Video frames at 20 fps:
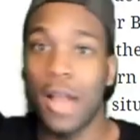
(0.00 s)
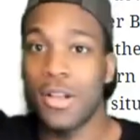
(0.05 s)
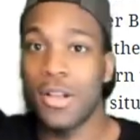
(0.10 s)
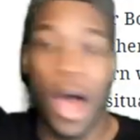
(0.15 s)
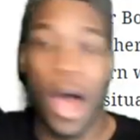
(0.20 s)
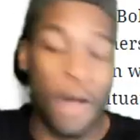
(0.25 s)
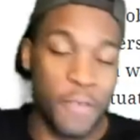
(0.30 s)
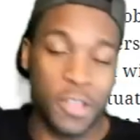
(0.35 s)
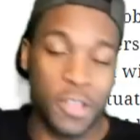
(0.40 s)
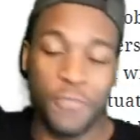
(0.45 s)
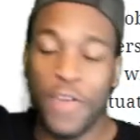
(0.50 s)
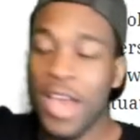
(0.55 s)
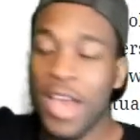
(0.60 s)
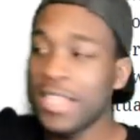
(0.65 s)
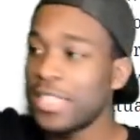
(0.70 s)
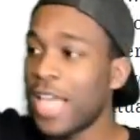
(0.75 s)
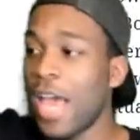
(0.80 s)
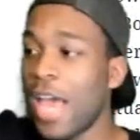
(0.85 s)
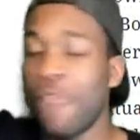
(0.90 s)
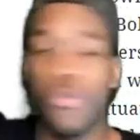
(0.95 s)
Dolphins
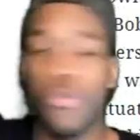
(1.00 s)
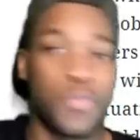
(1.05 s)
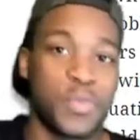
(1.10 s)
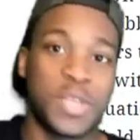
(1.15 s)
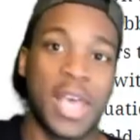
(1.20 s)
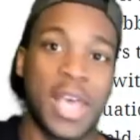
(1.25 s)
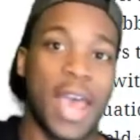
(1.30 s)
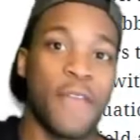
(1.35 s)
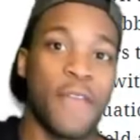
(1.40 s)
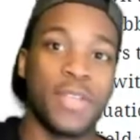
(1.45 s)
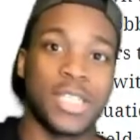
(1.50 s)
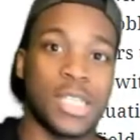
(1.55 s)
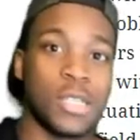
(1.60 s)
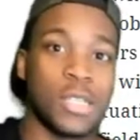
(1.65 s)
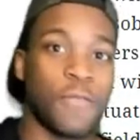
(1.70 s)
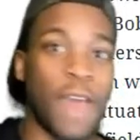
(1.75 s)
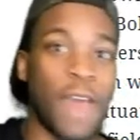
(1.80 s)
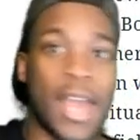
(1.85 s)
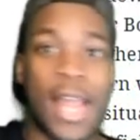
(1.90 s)
fans, it's every every team's fan.